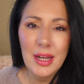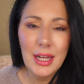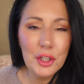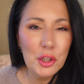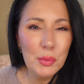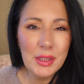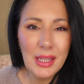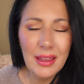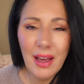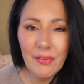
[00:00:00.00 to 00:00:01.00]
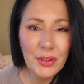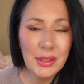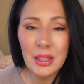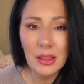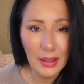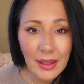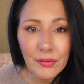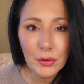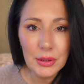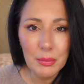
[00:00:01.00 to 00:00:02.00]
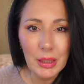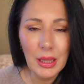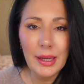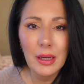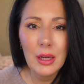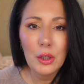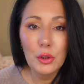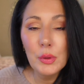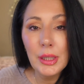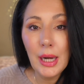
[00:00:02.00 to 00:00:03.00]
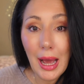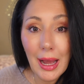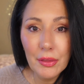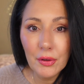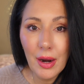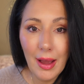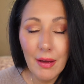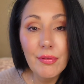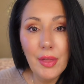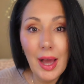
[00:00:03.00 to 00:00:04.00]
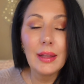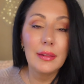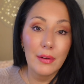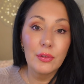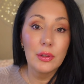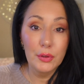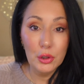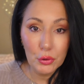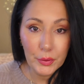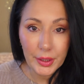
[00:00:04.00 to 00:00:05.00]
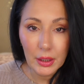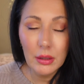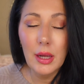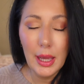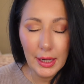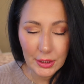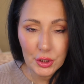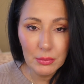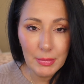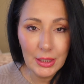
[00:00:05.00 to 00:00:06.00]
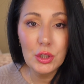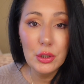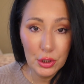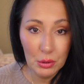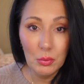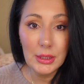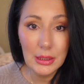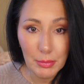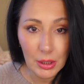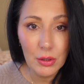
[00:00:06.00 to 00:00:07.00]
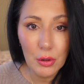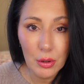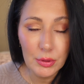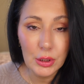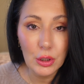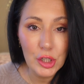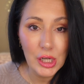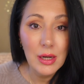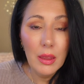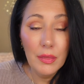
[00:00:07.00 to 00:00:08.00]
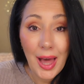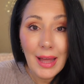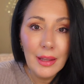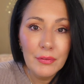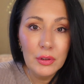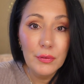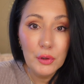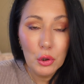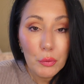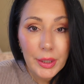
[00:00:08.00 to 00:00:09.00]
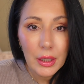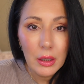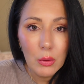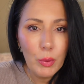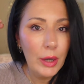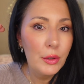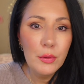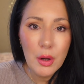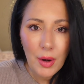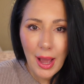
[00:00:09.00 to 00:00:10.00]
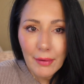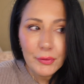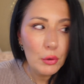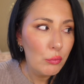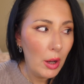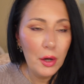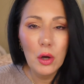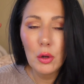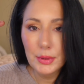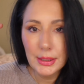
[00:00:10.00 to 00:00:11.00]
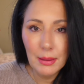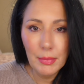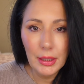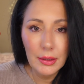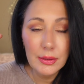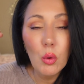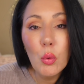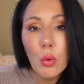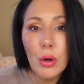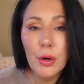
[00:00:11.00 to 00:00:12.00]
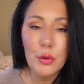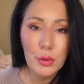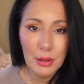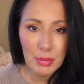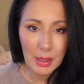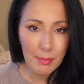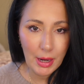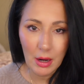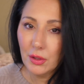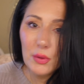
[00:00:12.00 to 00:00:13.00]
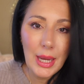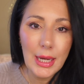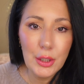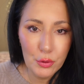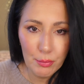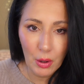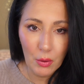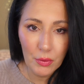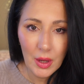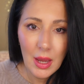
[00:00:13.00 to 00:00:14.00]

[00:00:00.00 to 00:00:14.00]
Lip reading: And she would say, that feels neglectful to me. Like, you can either have that level of a career, and I should mention she wants to be a neurosurgeon, that level of career where you don't have to run home to somebody else, or you can be a parent. You can't do both.